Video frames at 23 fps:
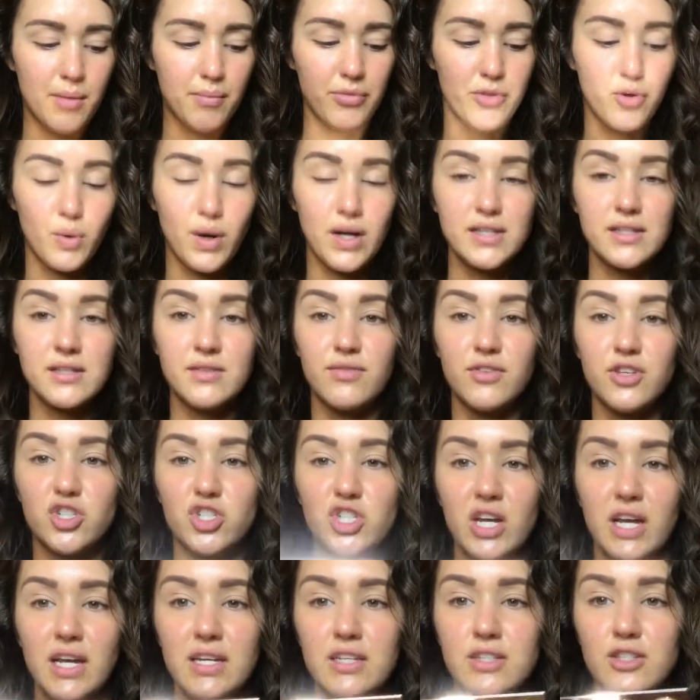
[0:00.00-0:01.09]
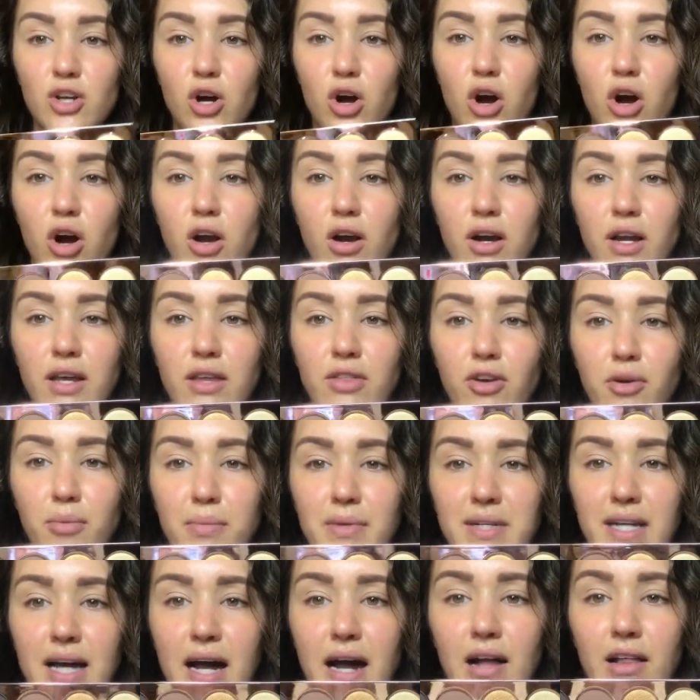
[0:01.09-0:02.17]
the rest of the shades are either
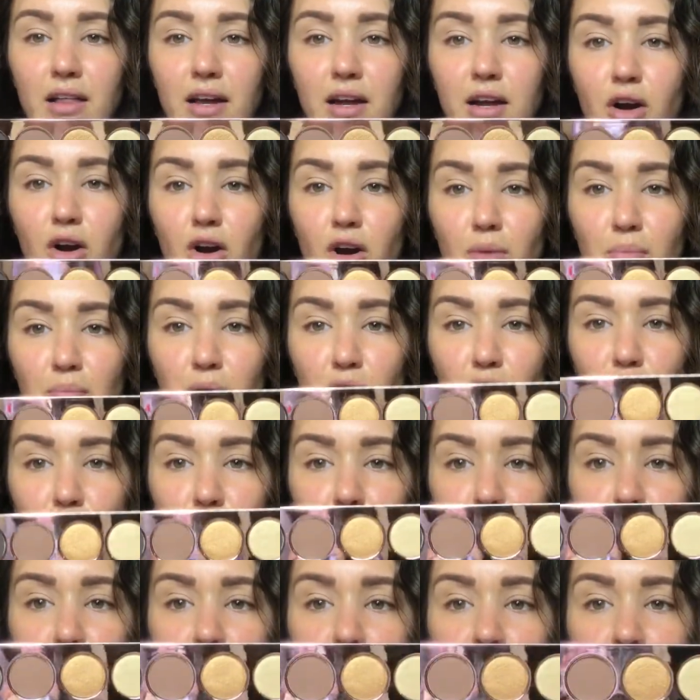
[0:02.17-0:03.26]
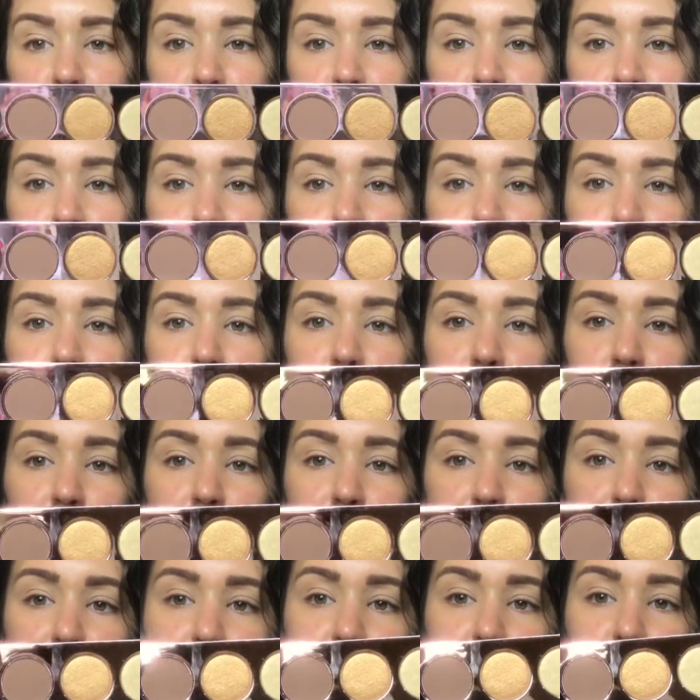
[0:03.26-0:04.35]
metallic or pearl,
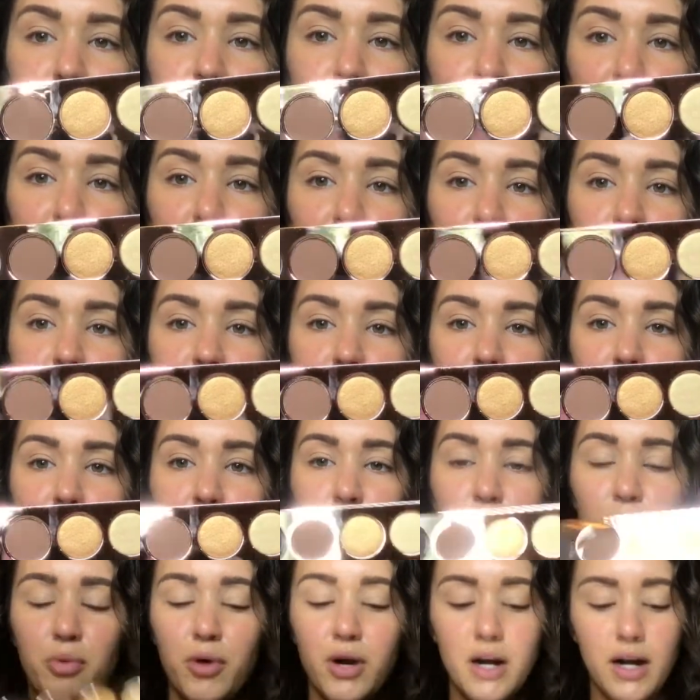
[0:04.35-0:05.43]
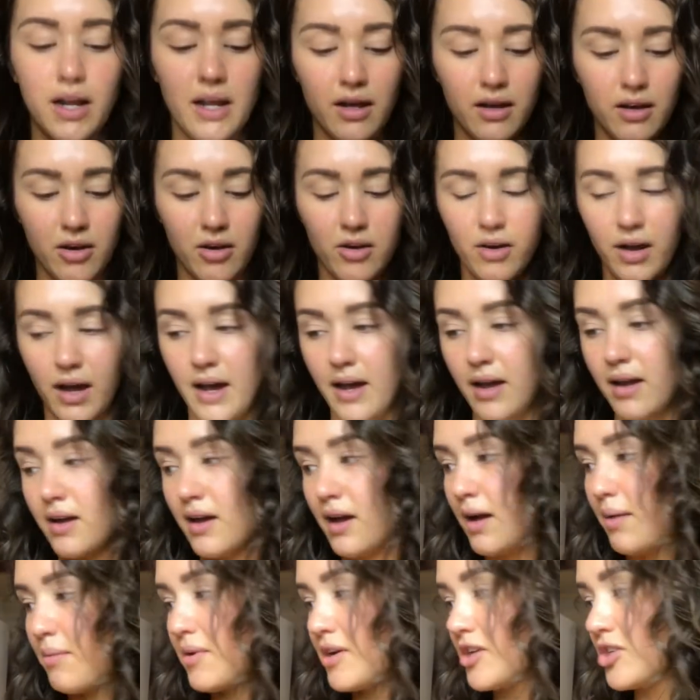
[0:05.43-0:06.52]
but it's so pretty. Okay, I'm